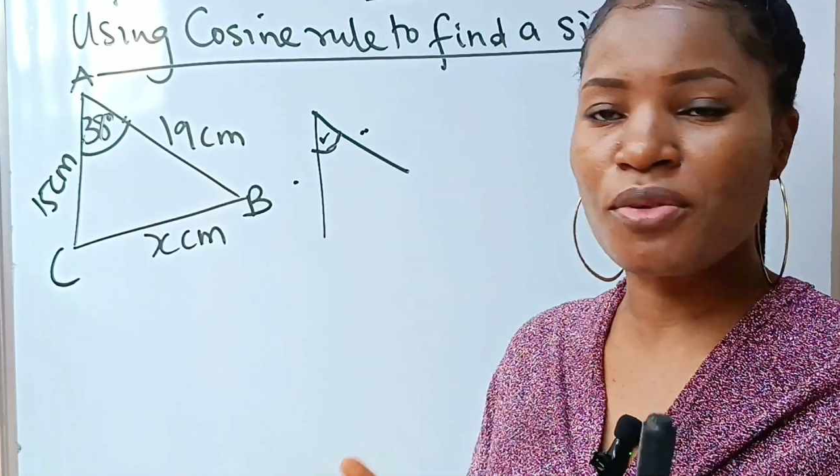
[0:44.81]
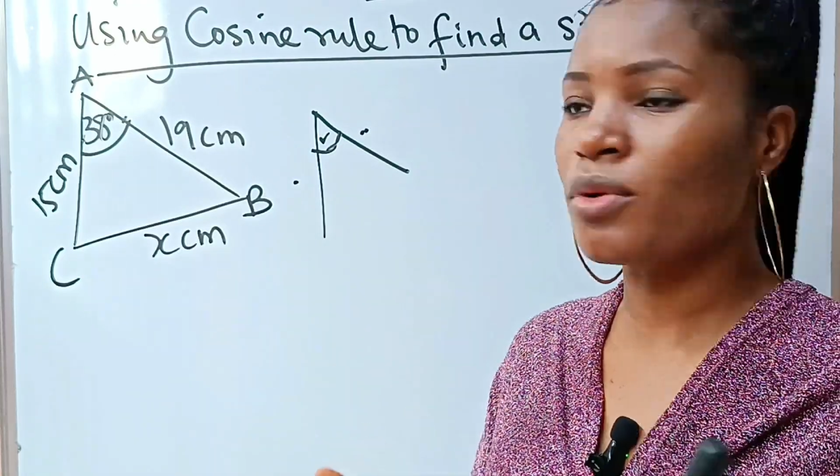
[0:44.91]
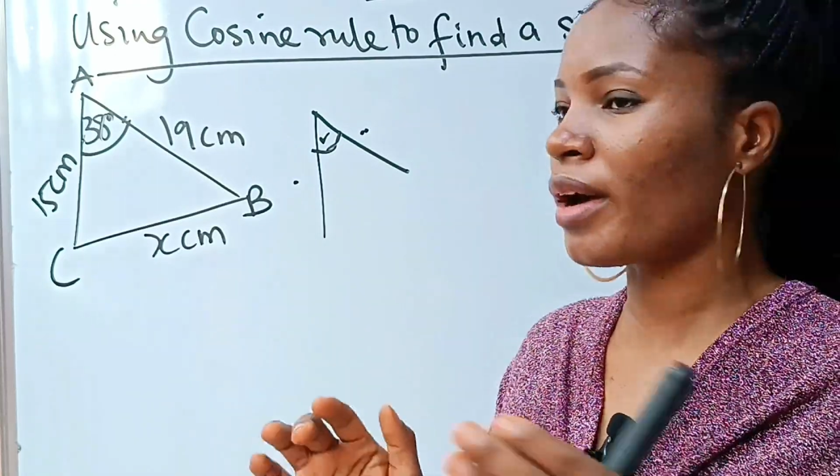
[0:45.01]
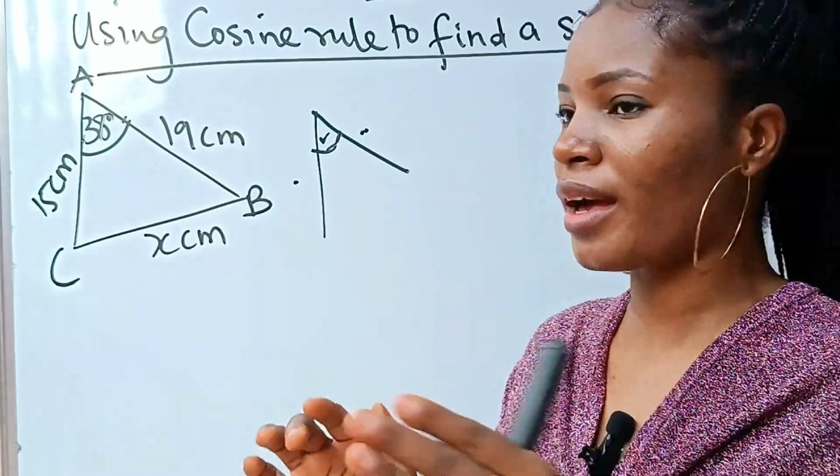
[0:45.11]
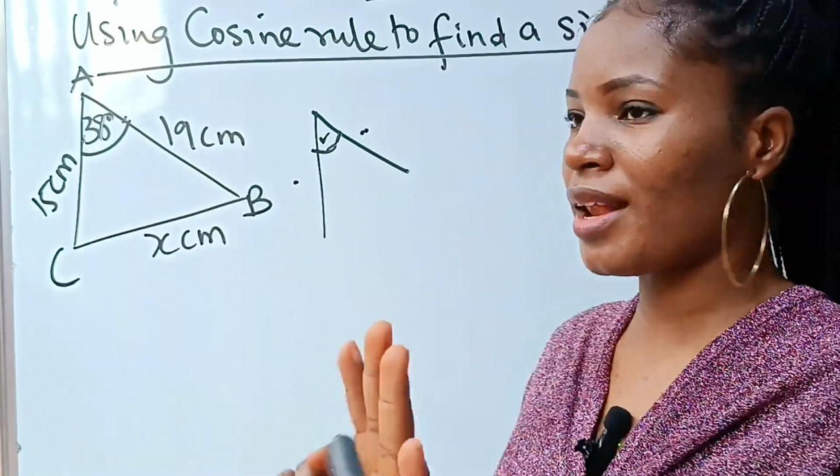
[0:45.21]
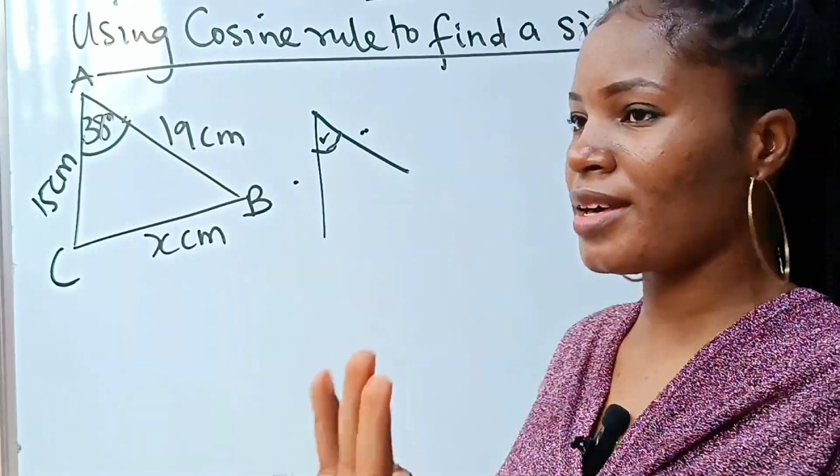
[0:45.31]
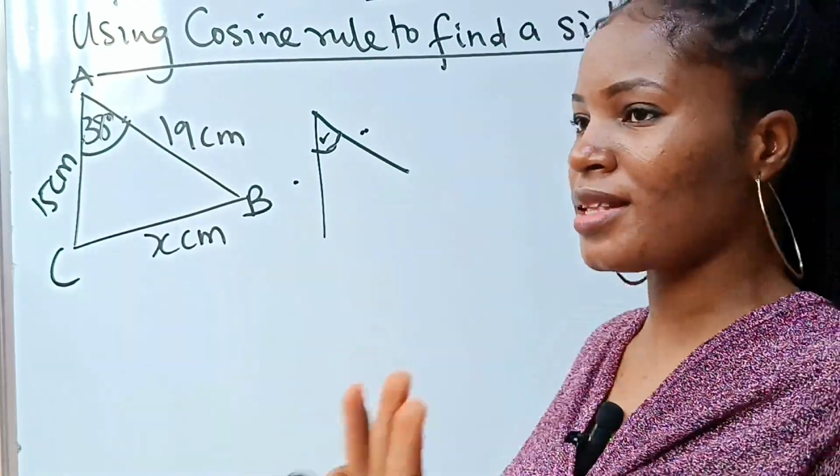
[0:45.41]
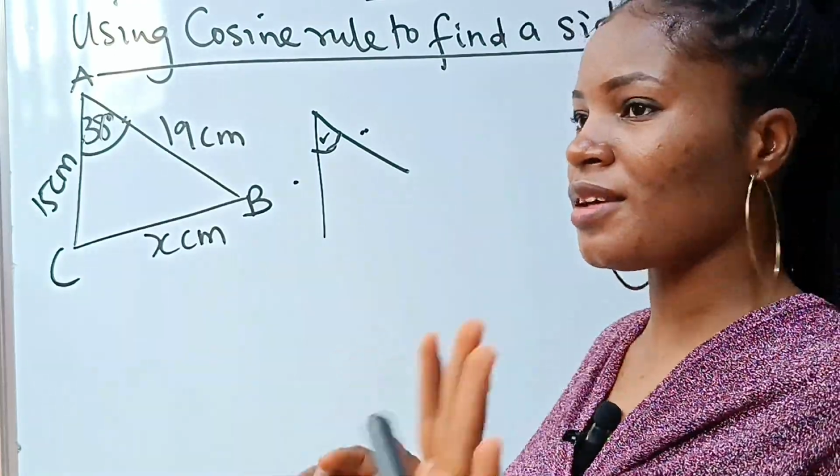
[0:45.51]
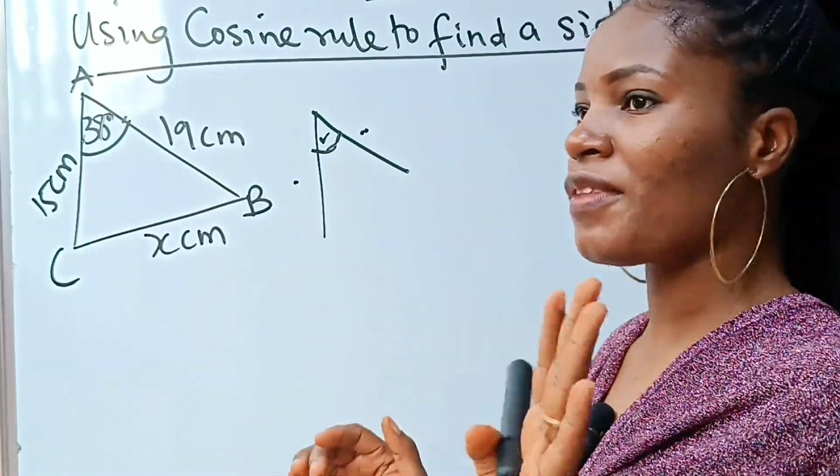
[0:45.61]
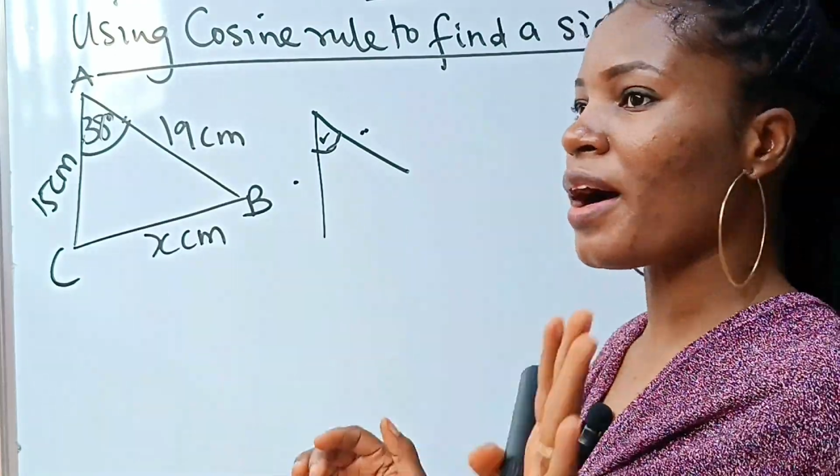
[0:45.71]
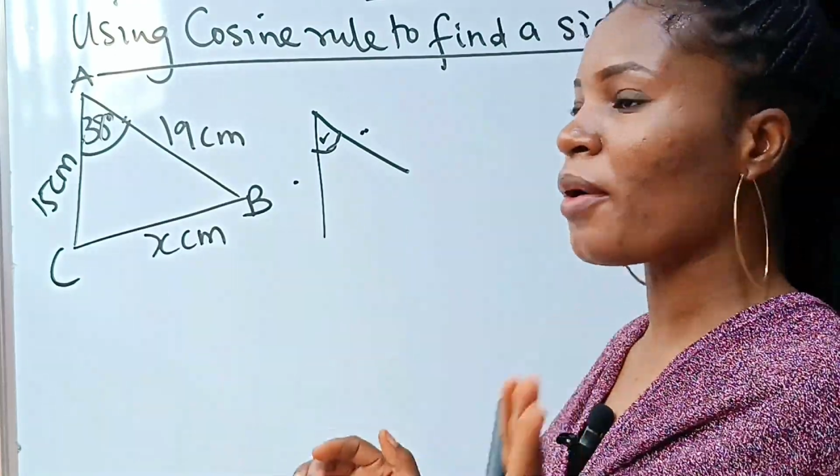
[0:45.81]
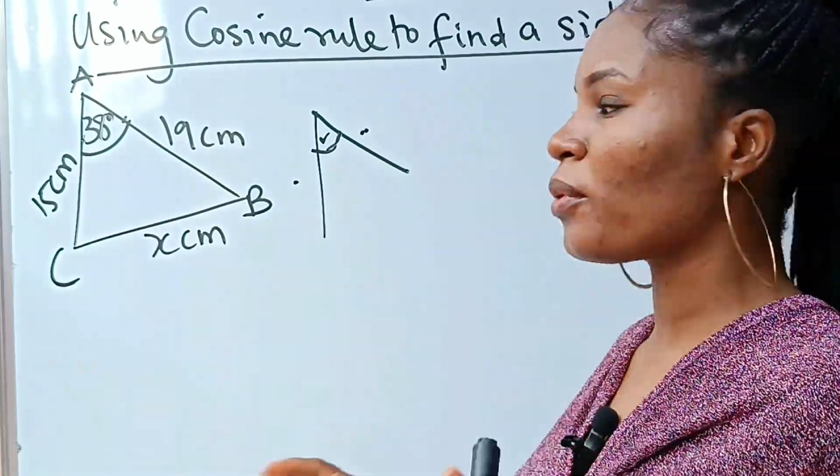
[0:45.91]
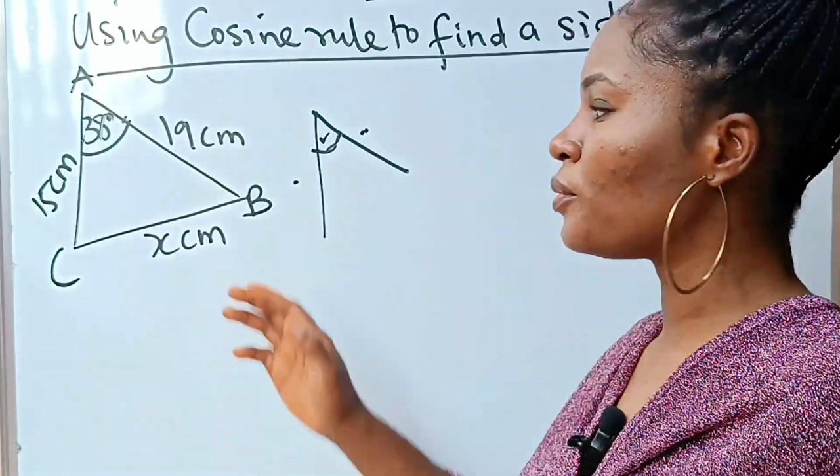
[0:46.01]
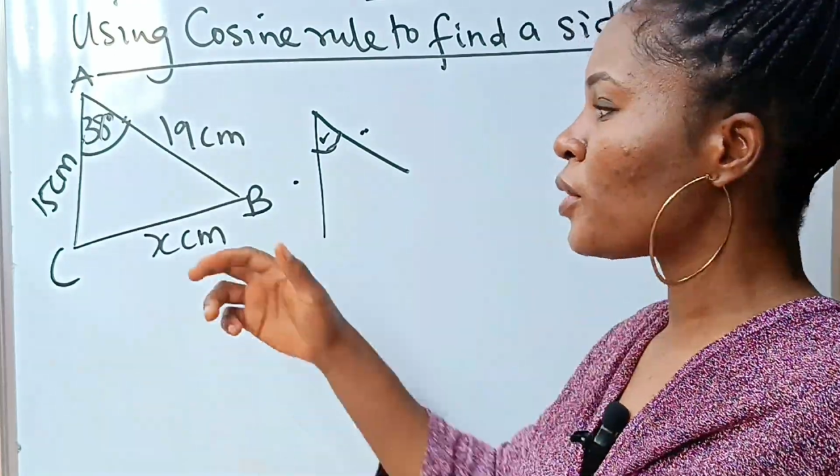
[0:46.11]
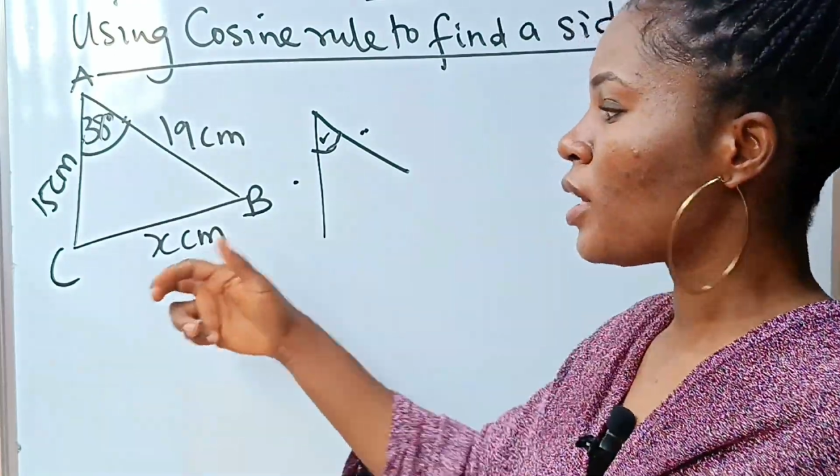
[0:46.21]
rule, okay, let's leave that
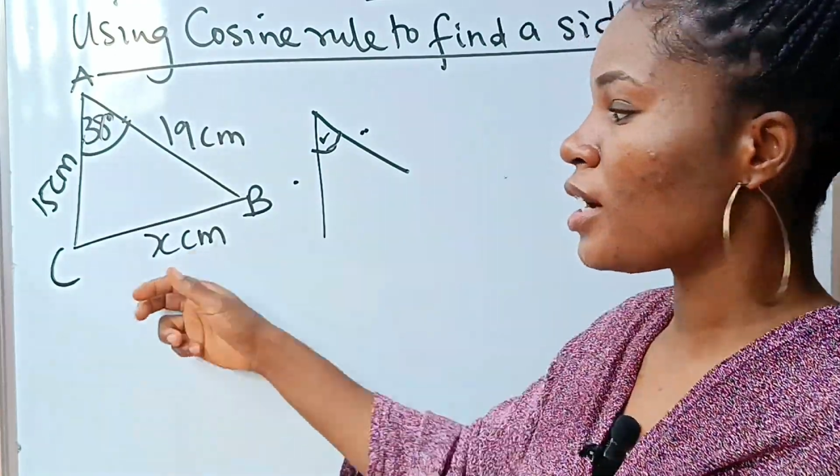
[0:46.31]
one.